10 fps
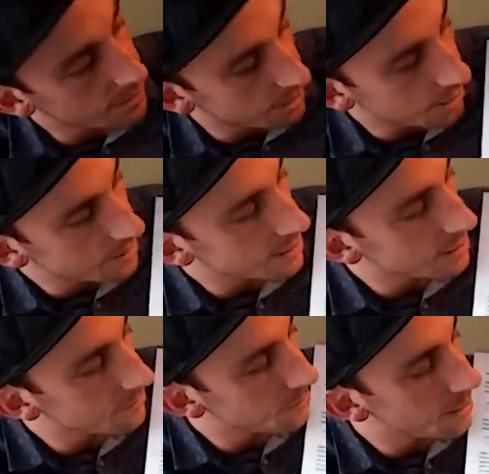It's got
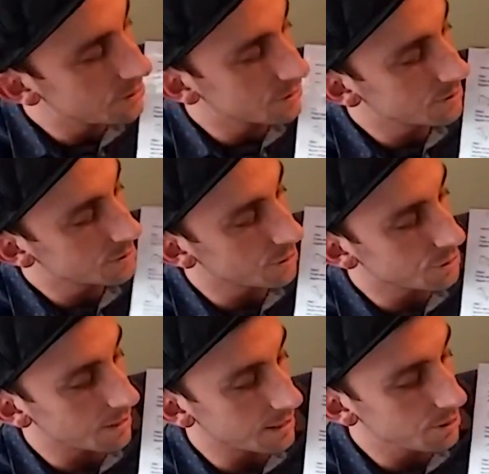contact information,
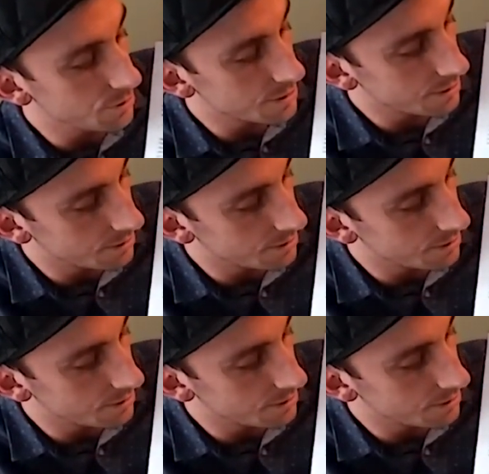shows you how to use